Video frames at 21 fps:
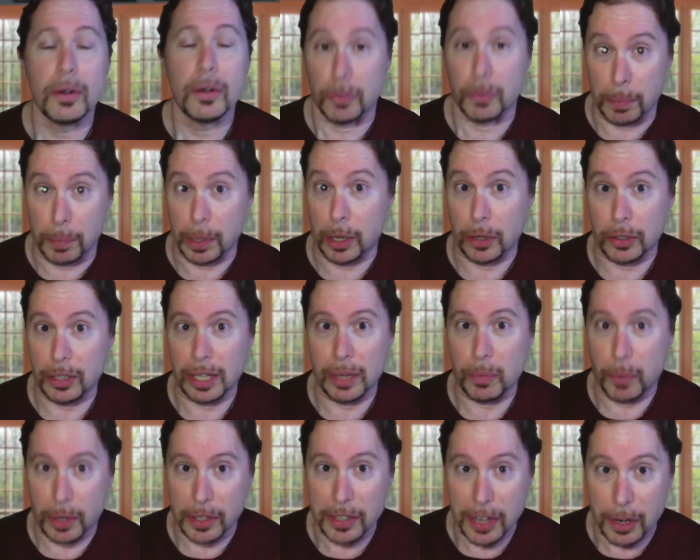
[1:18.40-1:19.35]
Because they
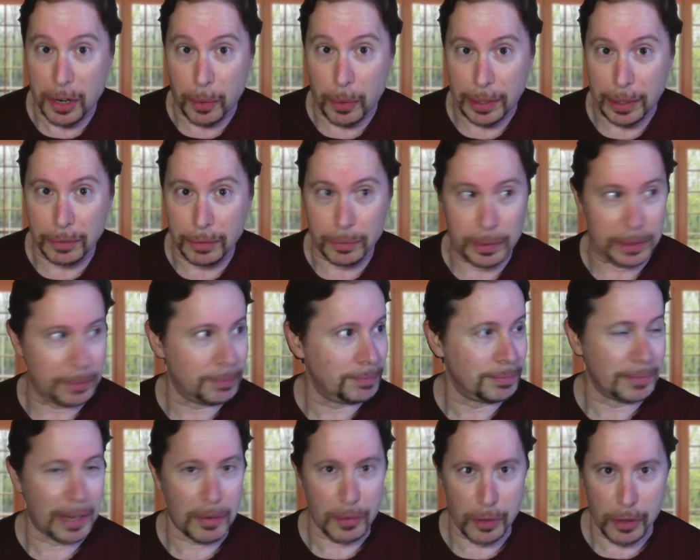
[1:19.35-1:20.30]
want to take credit when
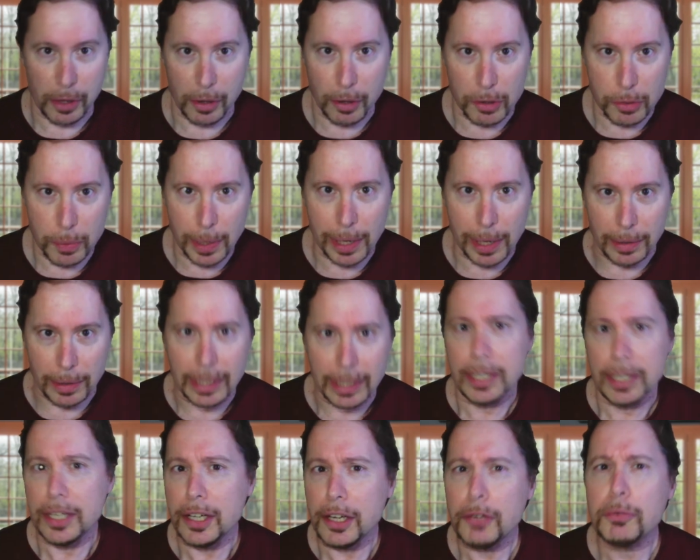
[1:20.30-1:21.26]
everything goes well.
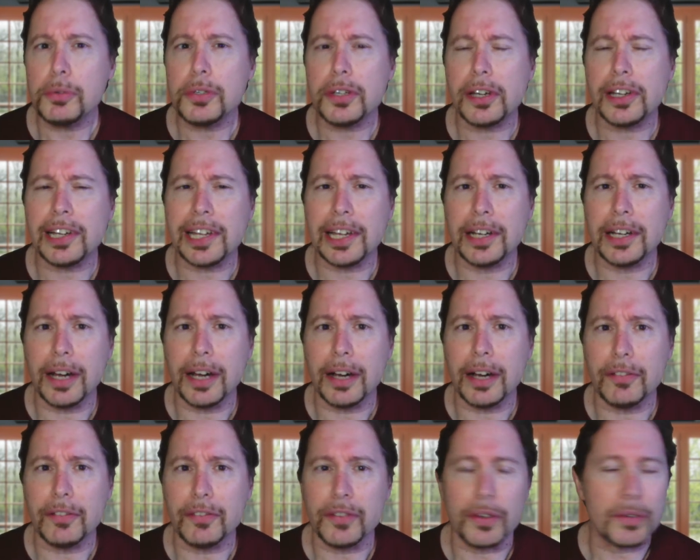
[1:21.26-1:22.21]
Interestingly
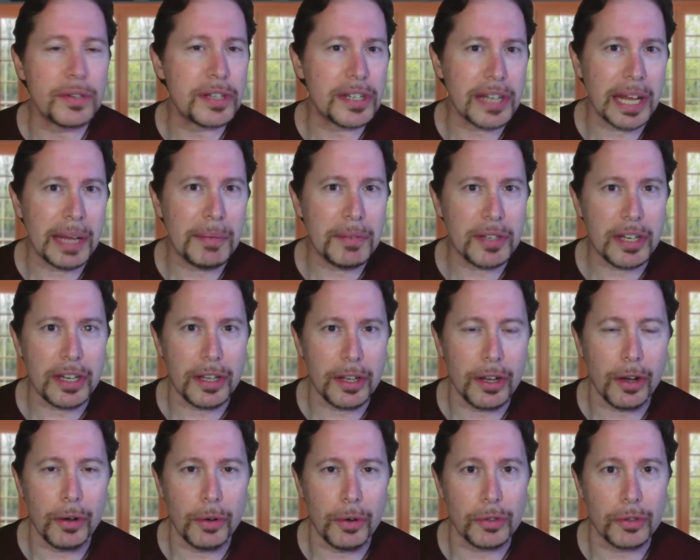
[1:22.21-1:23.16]
enough, those same
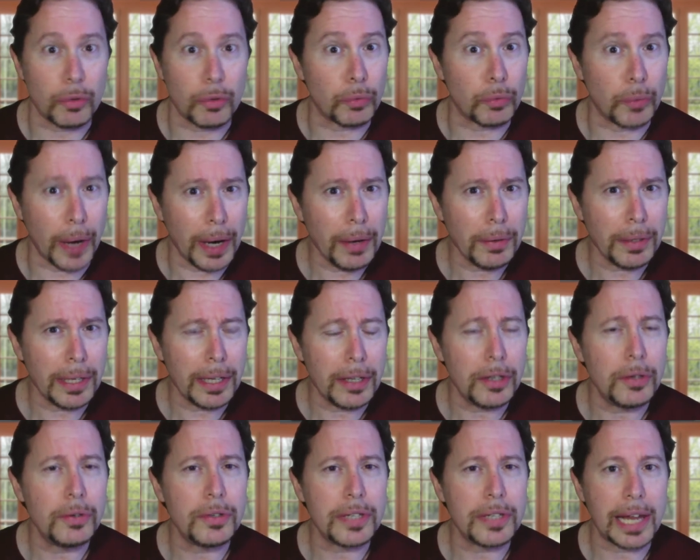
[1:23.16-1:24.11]
CEOs rarely
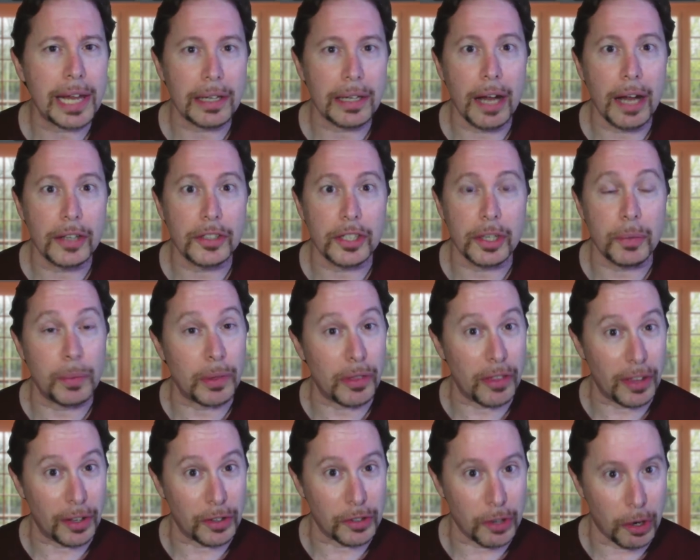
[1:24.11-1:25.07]
use that logic when
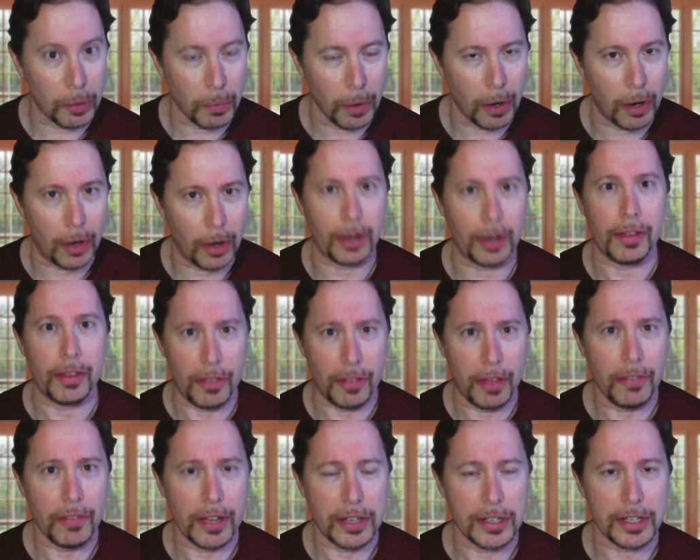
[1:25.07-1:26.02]
things go wrong.
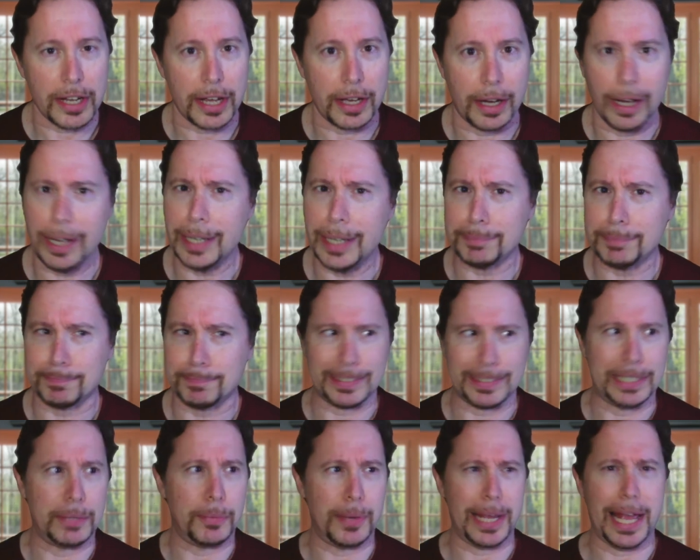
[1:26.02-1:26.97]
Then they say, ah,
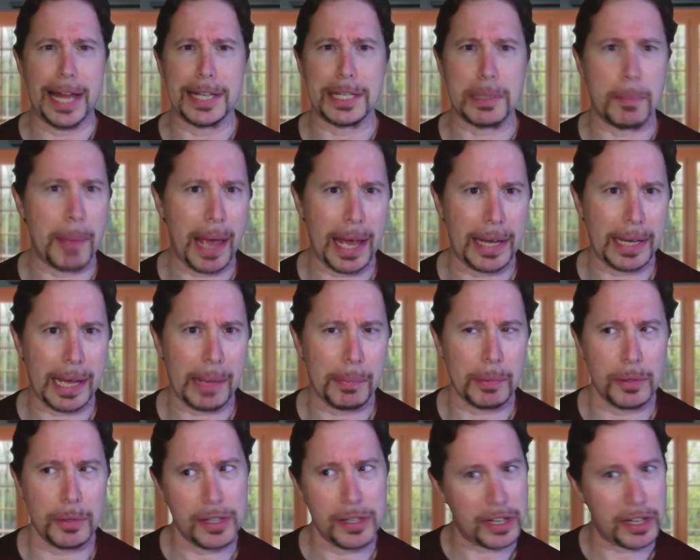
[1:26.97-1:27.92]
we had some bad
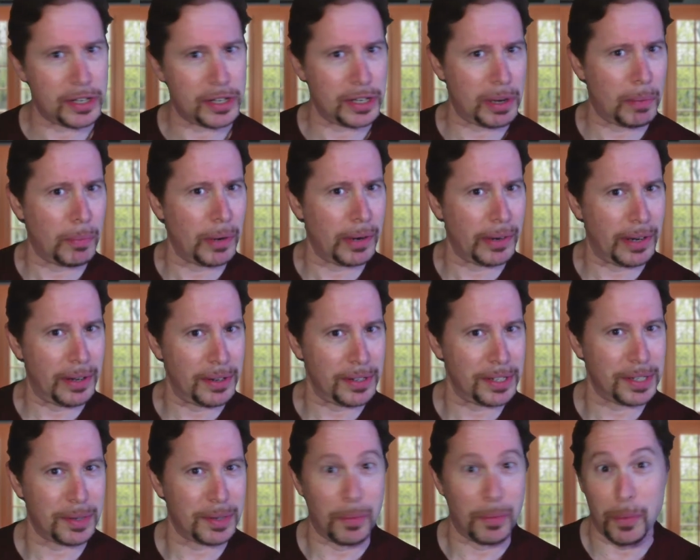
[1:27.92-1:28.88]
apples somewhere
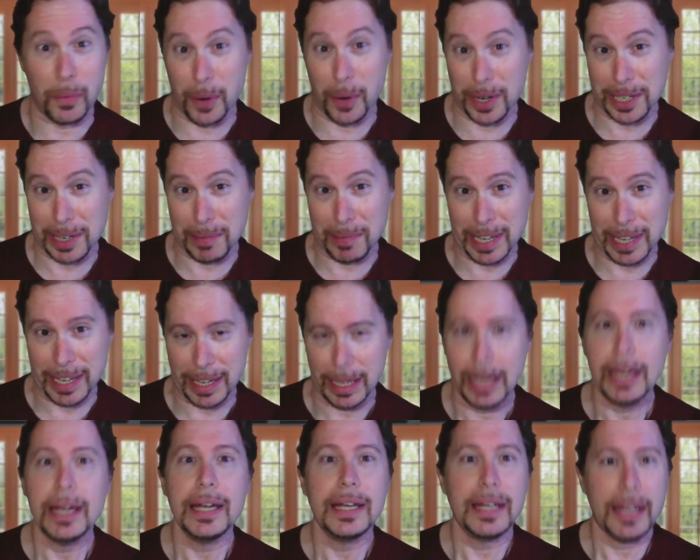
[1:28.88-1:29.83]
else, wasn't me,
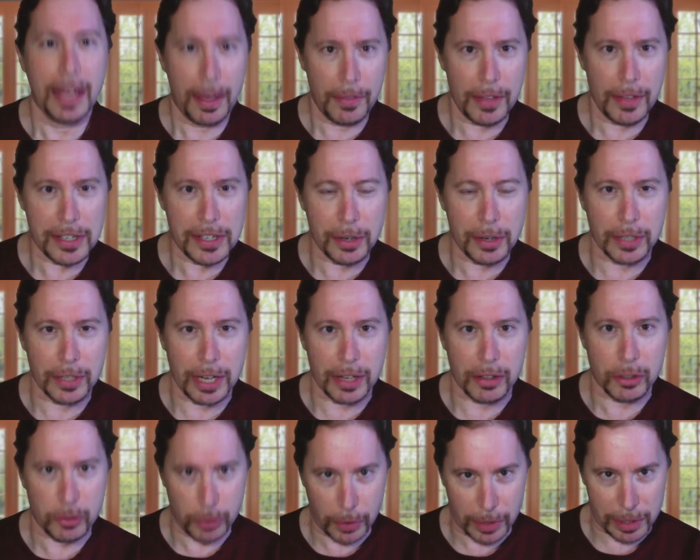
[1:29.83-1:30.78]
and they still take the
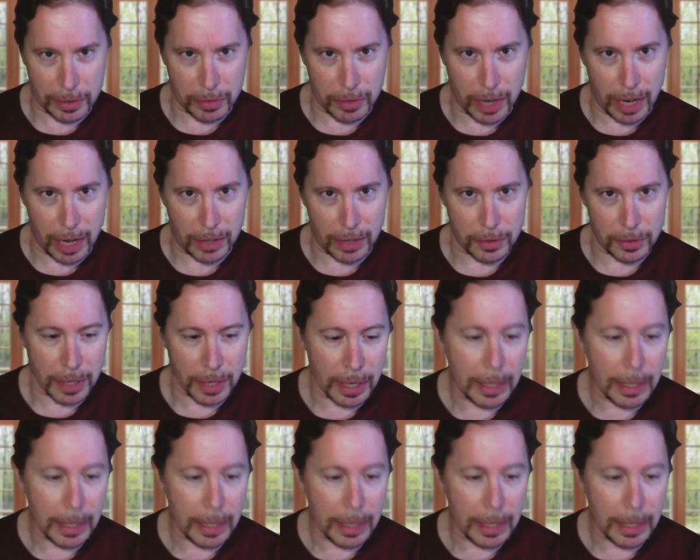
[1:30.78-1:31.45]
trillions of dollars.